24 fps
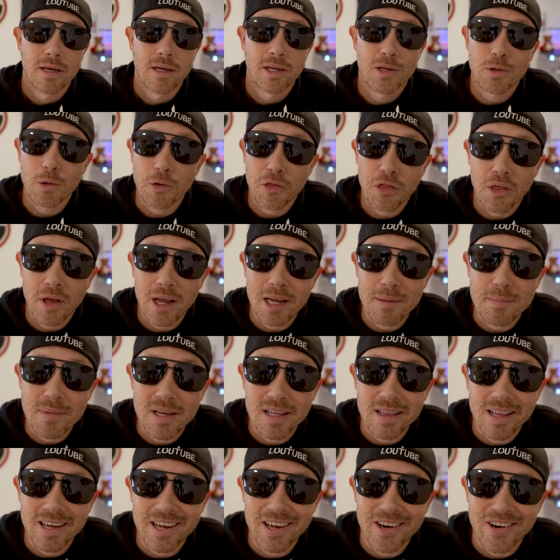You'll thank
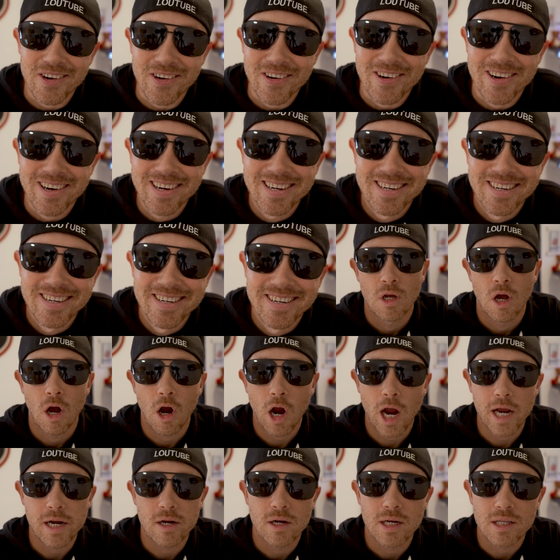me later.
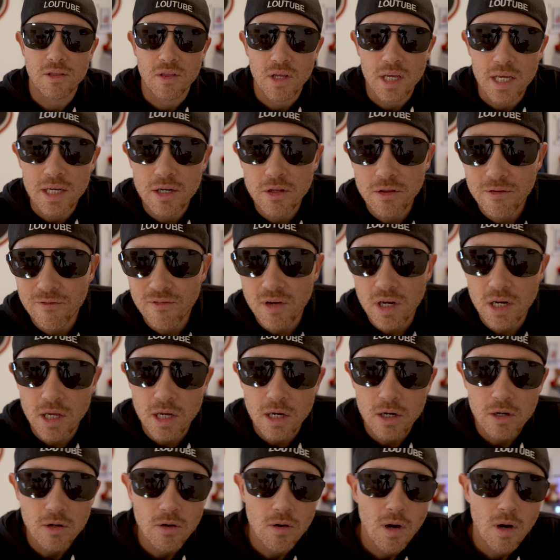All right, now at the end of the
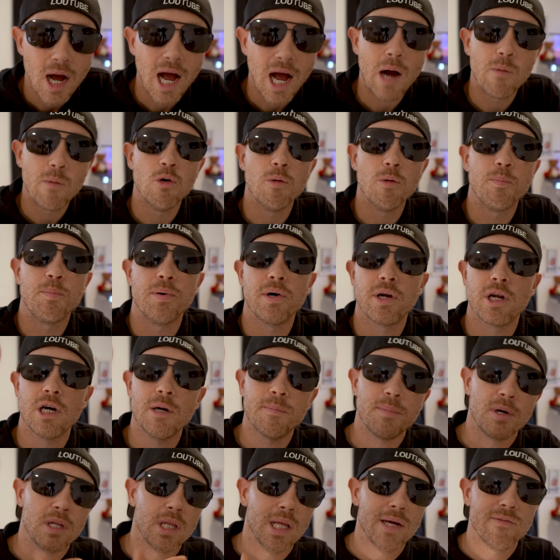video, I will put
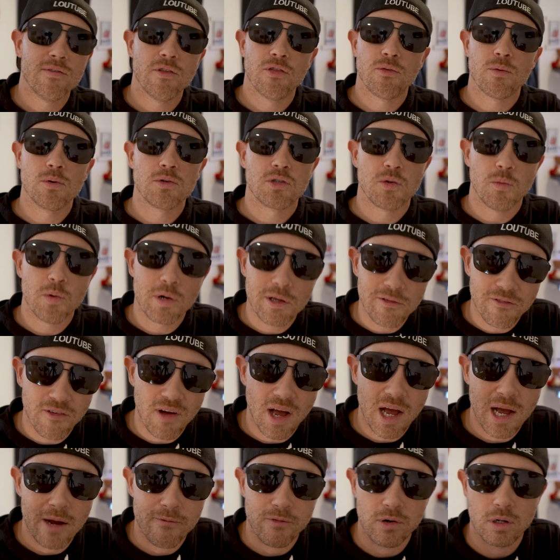up 11 through
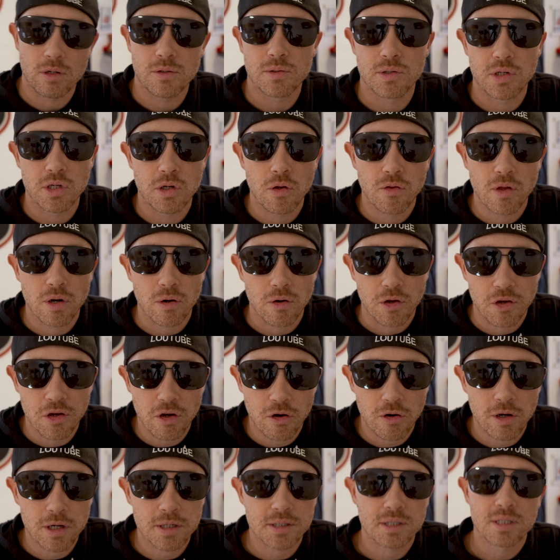25 for those of you that are
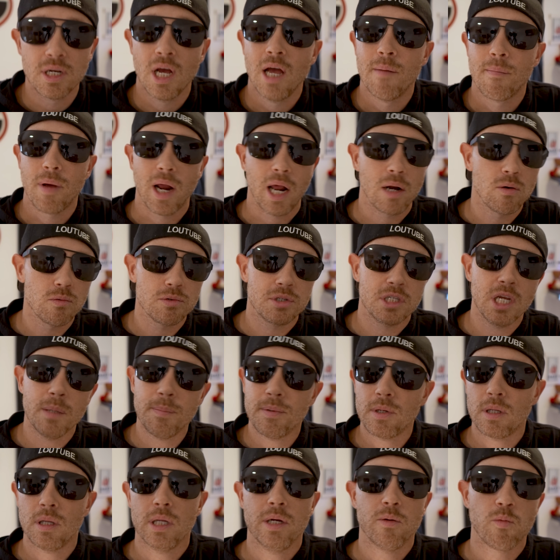curious, but I don't
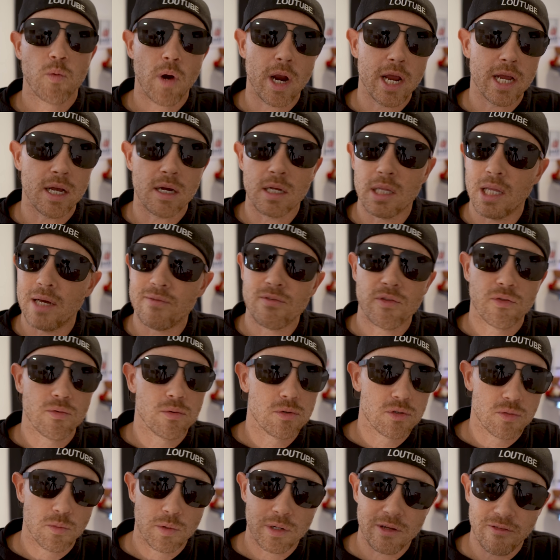typically rank 11
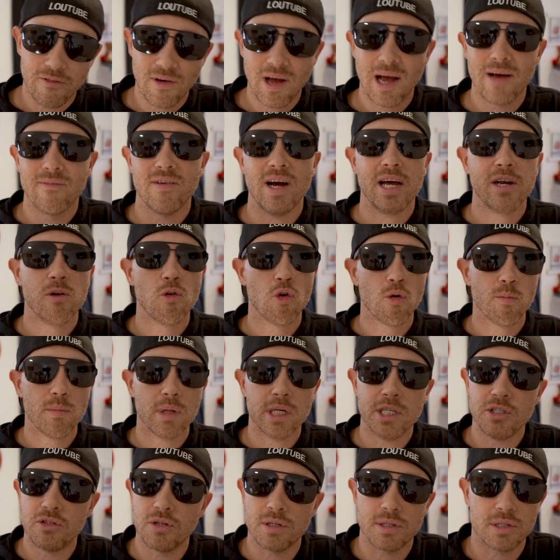through 25. I
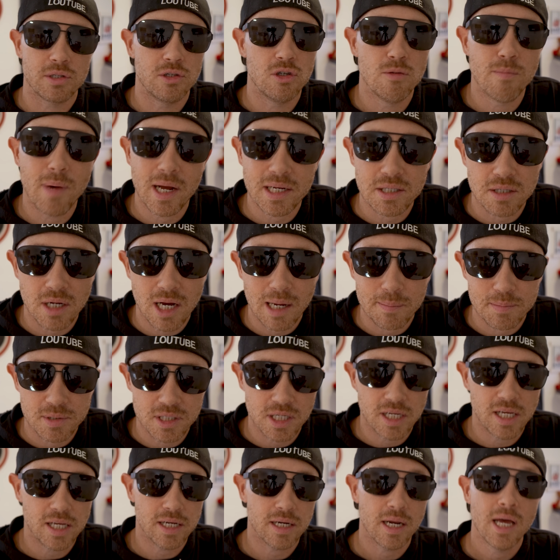normally just do my top
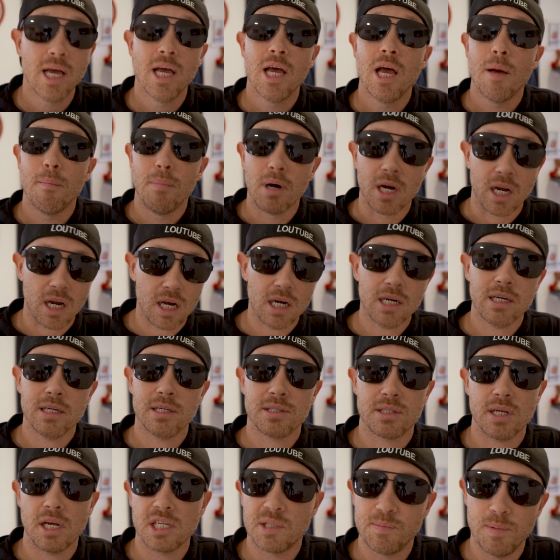10
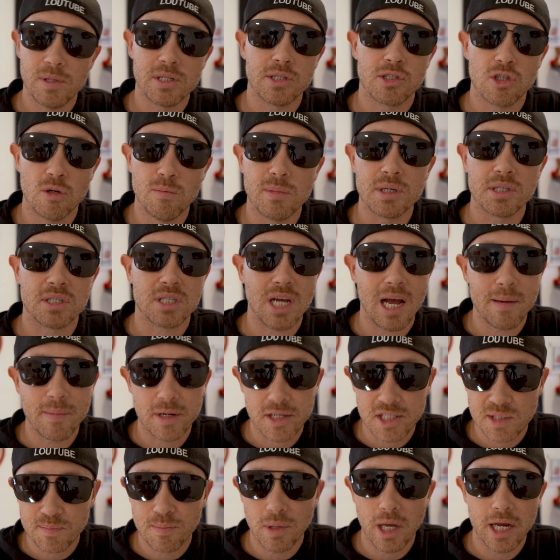because I spend so much time
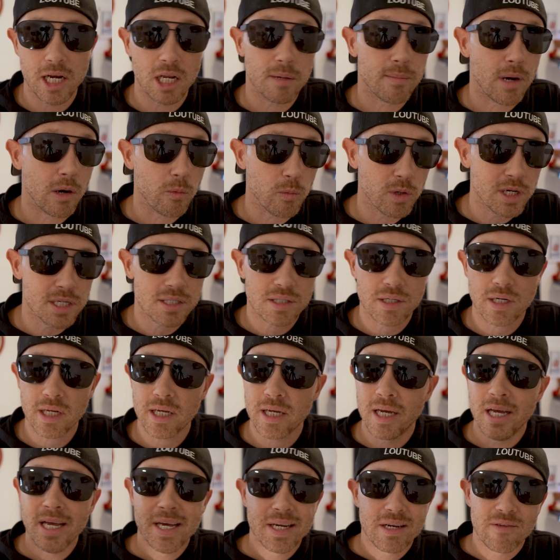explaining my
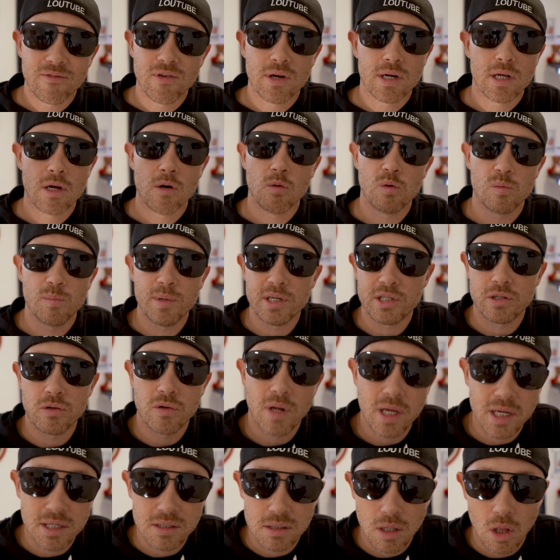reasoning. The video would be 2
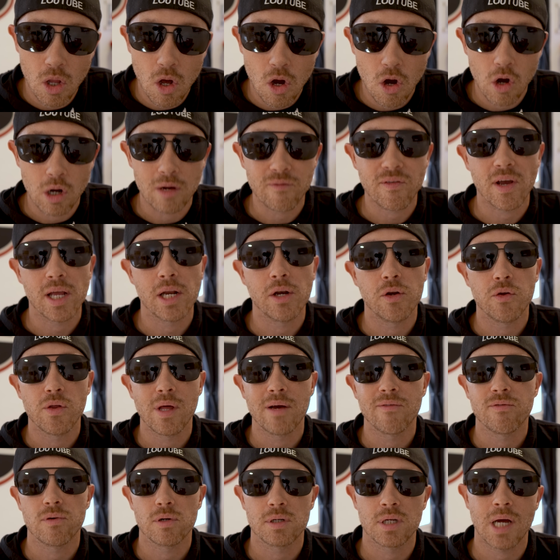days long if I had to do
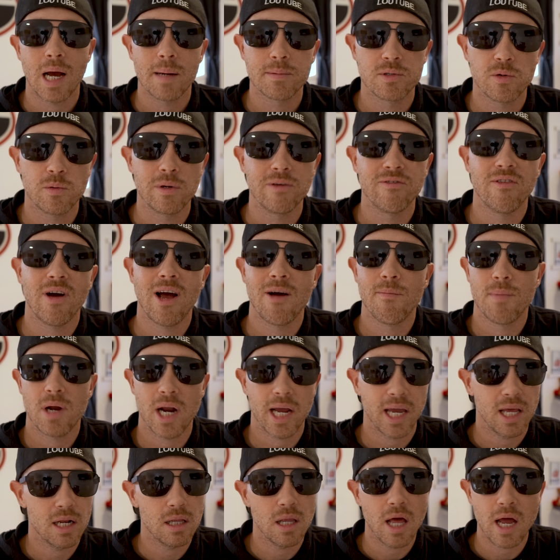that for a top 25, but
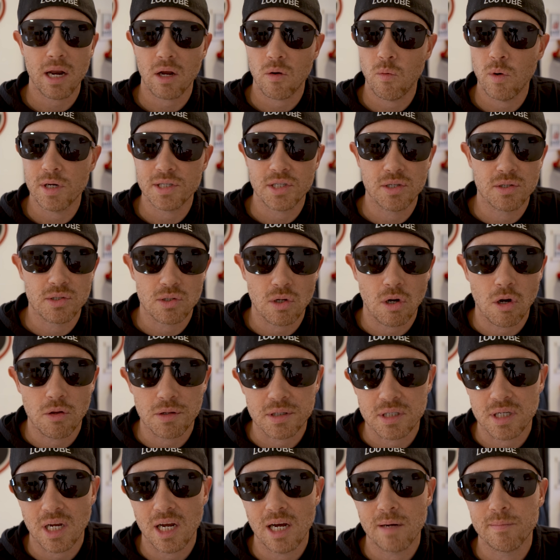I get a lot of questions all
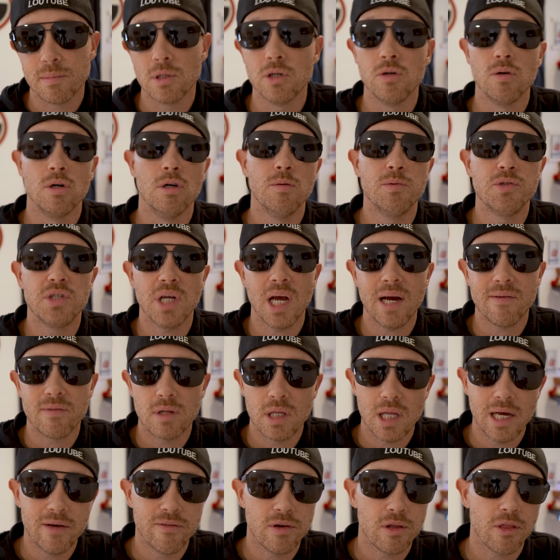the time. Lou, who would you have
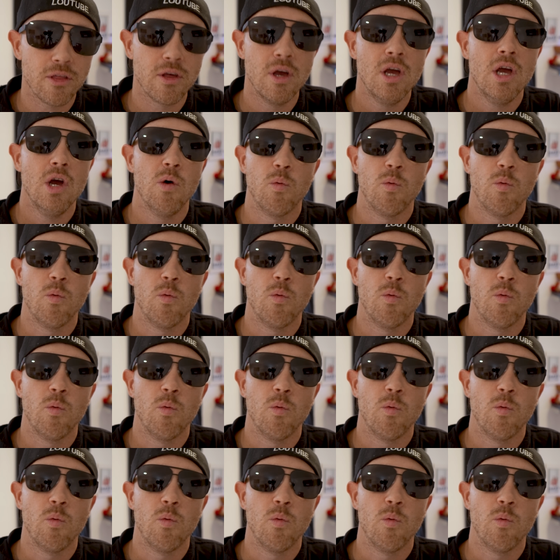11th?